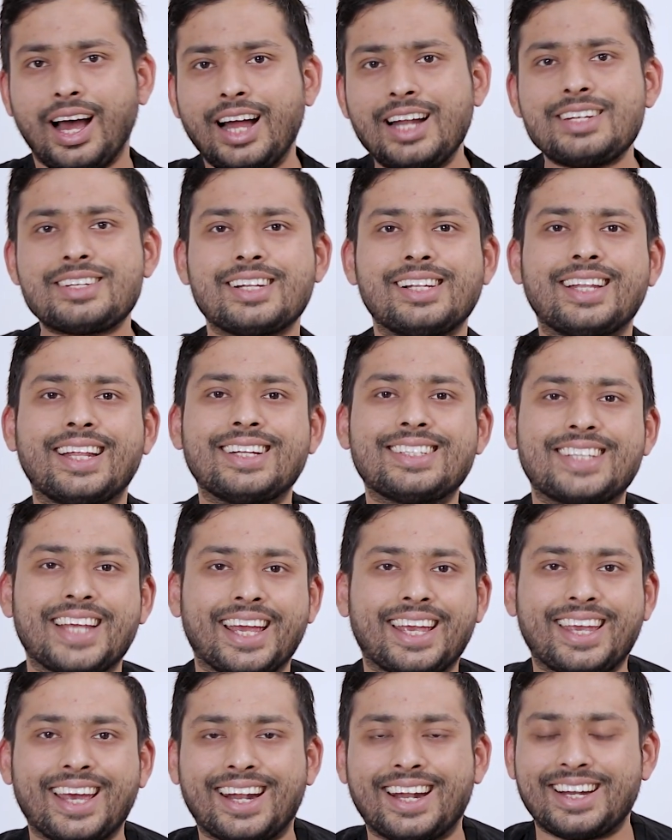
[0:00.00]
Until then,
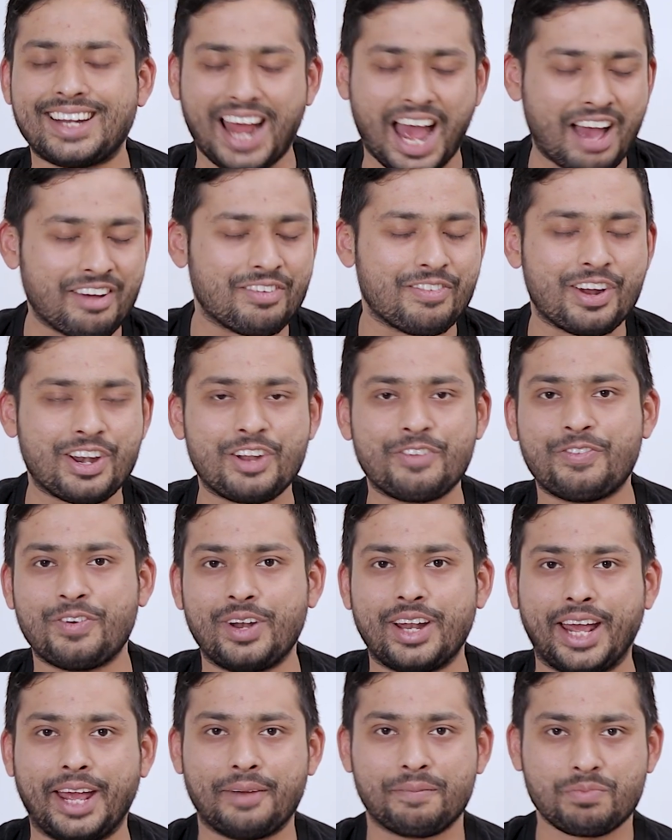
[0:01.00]
take care and have a
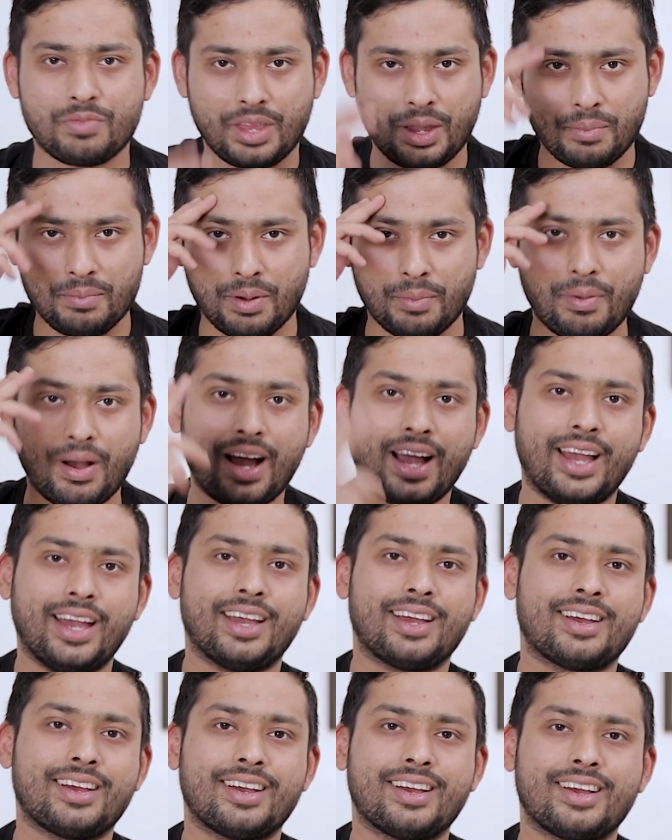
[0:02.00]
wonderful day.
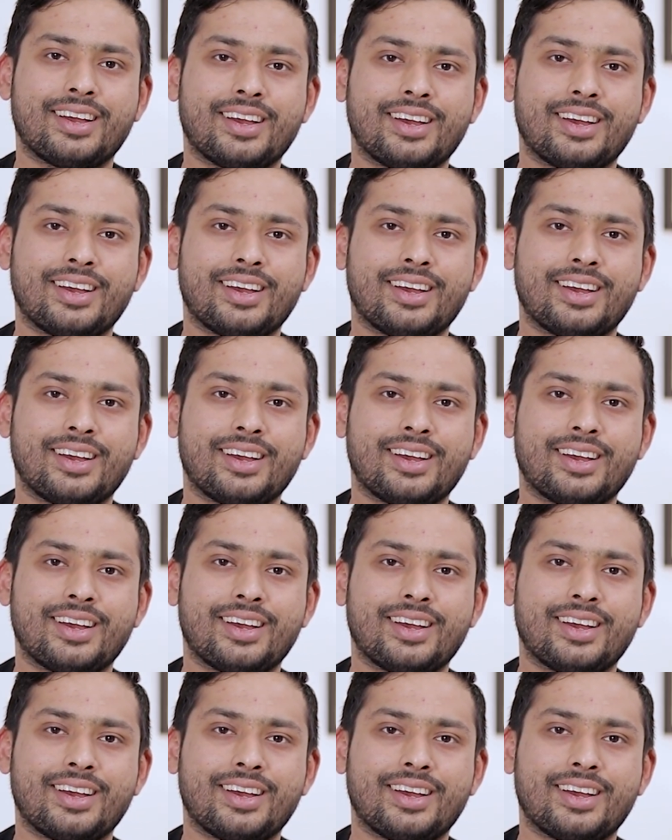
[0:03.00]
Bye-bye.